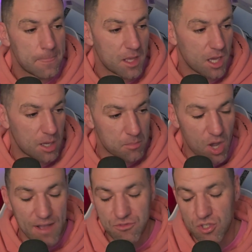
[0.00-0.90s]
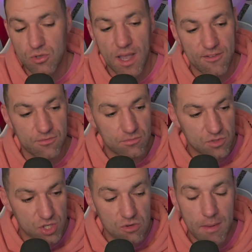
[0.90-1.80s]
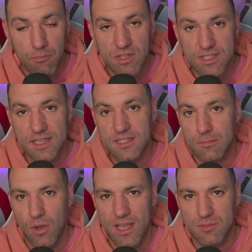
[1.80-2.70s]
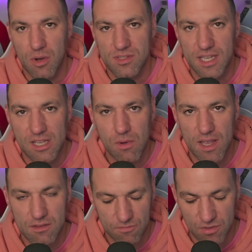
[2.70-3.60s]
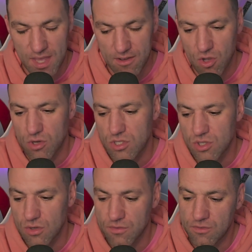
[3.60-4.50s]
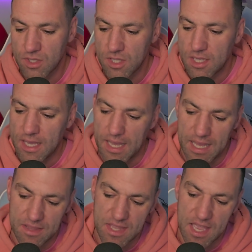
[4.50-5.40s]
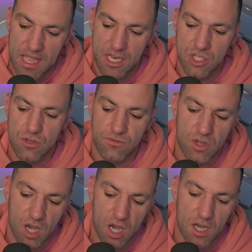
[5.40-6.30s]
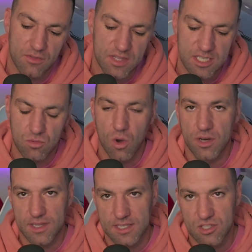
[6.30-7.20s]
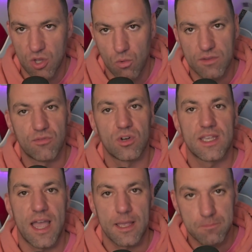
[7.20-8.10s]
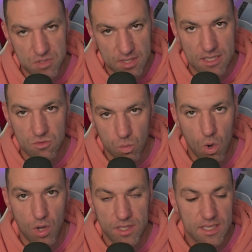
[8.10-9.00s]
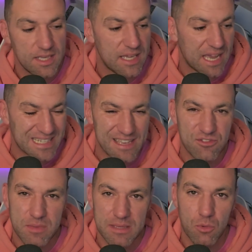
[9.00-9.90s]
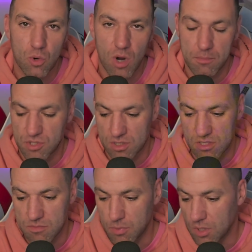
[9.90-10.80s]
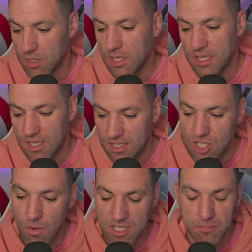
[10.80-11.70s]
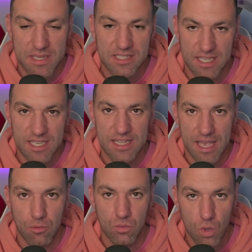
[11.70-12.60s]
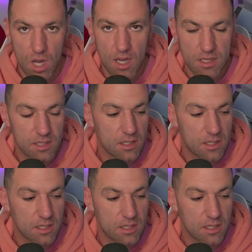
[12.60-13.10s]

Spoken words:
I do have 2 memory sticks in my Xbox anyway for that kind of stuff. And then you've got this one is solely for a game, so that's why, and gives me more options. But USB stick in there would work,